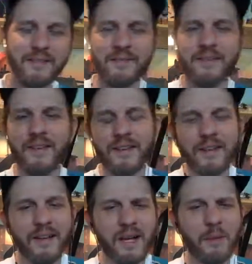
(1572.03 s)
And
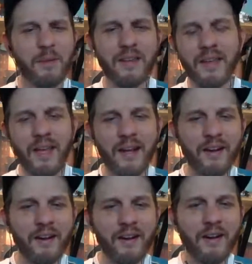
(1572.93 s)
I mean, again,
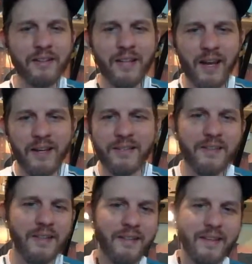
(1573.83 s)
our
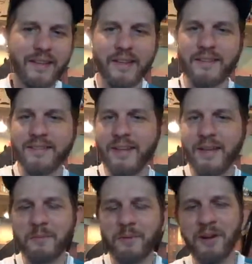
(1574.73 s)
dynasty leagues, like,
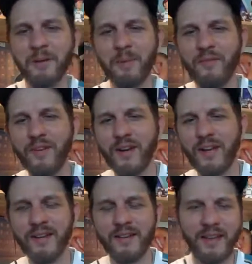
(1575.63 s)
we're going to be
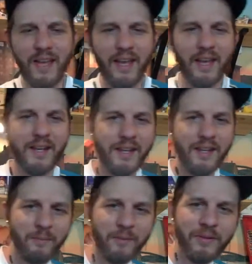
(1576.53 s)
fucking 80
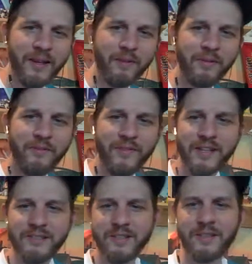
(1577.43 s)
and playing with
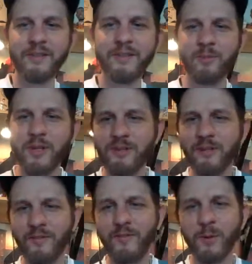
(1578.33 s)
fucking Shaquille O'Neal
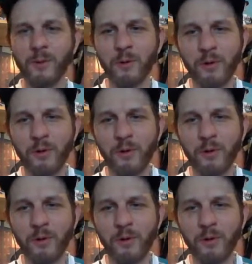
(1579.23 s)
the fourth.